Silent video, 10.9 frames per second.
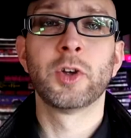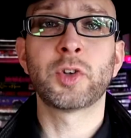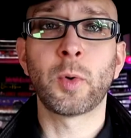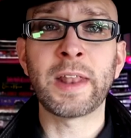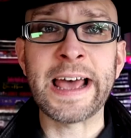
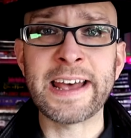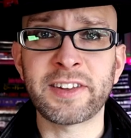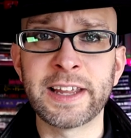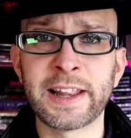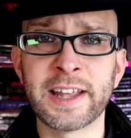So
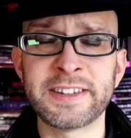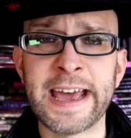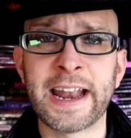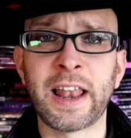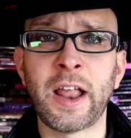lastly, let's
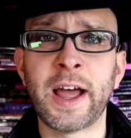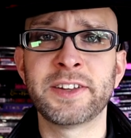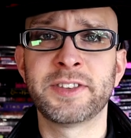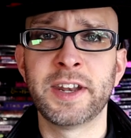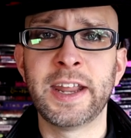
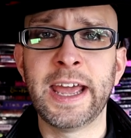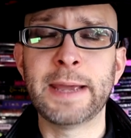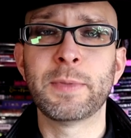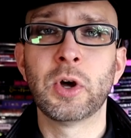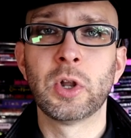analyze the
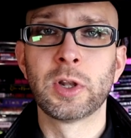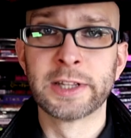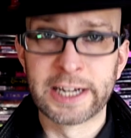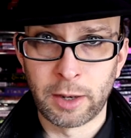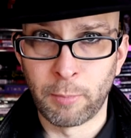name
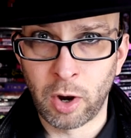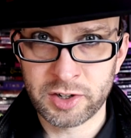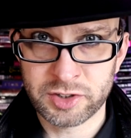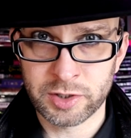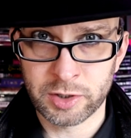Little
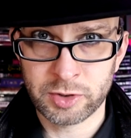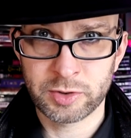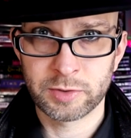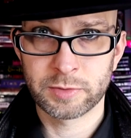Monsters.